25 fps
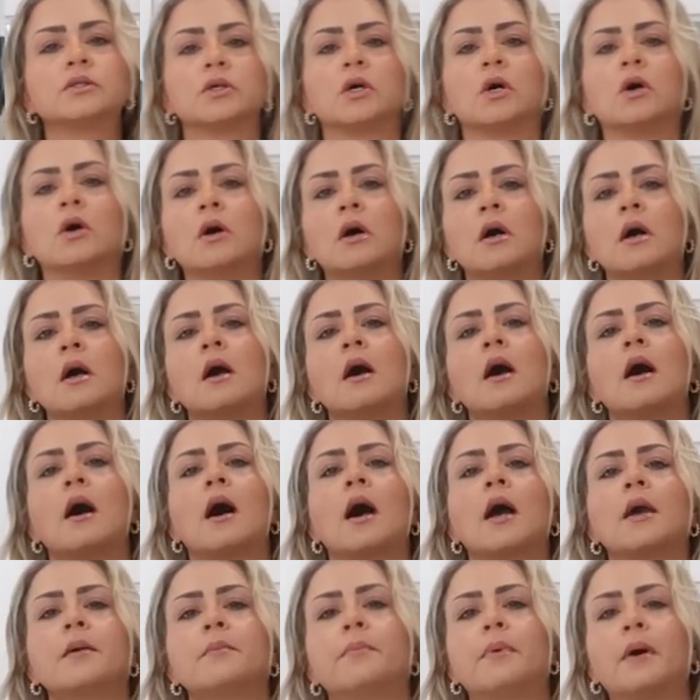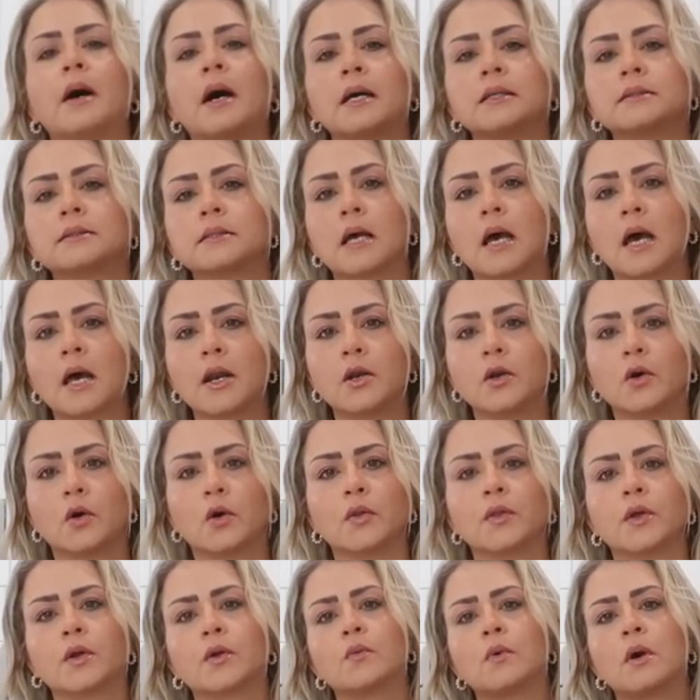So I bought
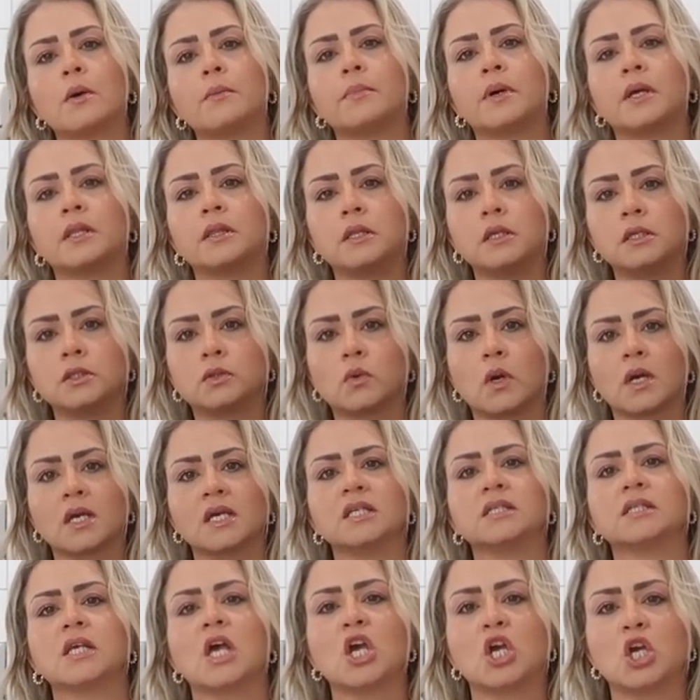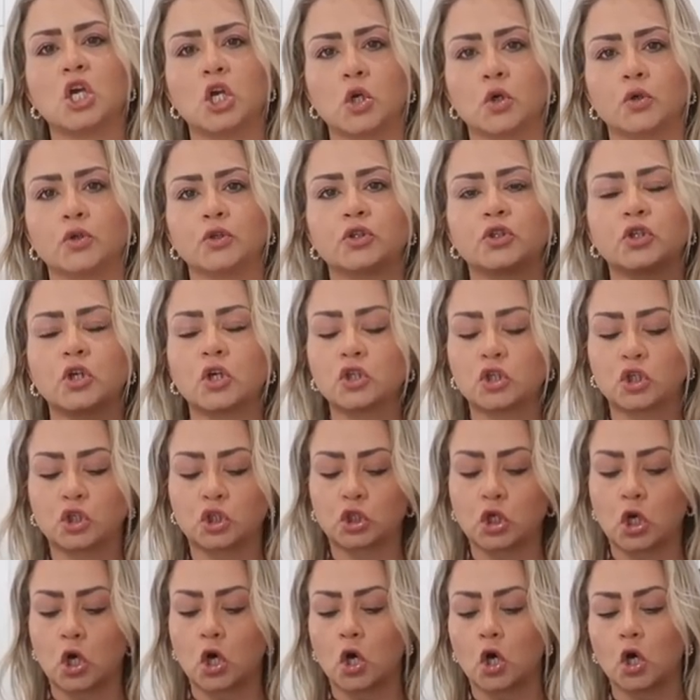another one, but this one is huge.
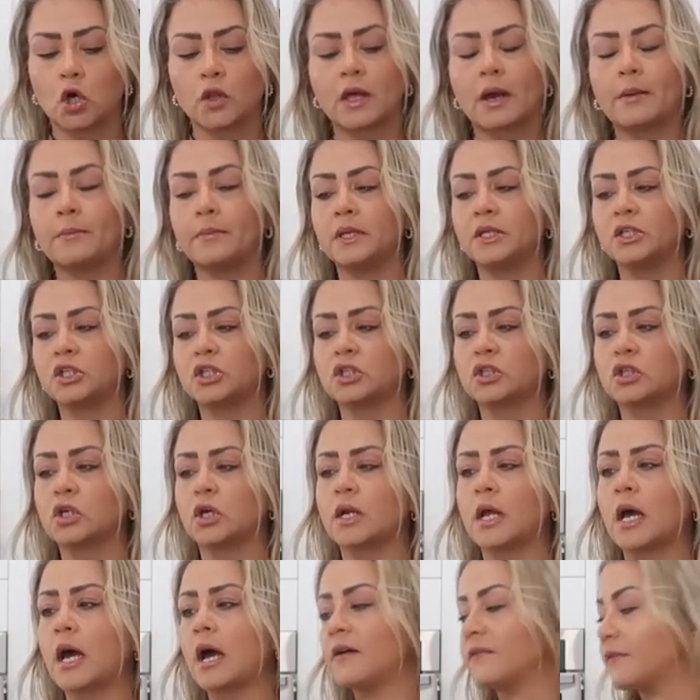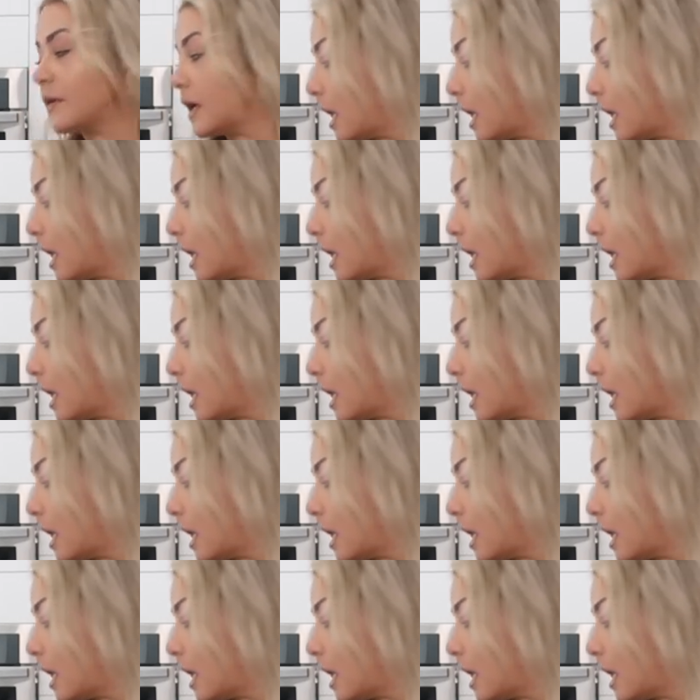So that means she's gonna have